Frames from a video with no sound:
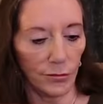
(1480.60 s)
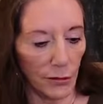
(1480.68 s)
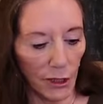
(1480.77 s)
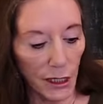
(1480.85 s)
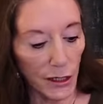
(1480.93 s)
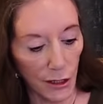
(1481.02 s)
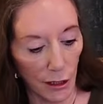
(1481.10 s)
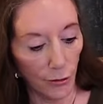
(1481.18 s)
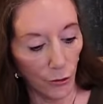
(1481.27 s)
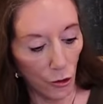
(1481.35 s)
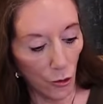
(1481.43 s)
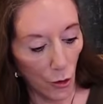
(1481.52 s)
Liz, if
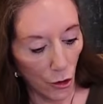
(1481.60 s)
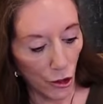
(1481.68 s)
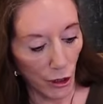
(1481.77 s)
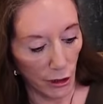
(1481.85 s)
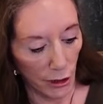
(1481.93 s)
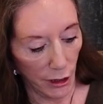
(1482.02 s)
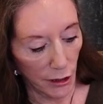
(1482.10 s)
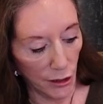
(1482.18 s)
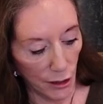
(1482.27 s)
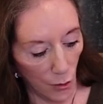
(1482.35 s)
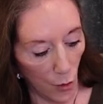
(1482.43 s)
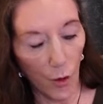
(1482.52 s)
you're watching
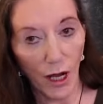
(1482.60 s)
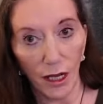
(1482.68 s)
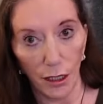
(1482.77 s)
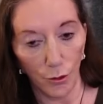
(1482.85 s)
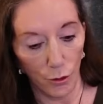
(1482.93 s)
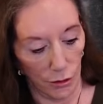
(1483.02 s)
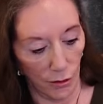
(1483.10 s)
this, wow.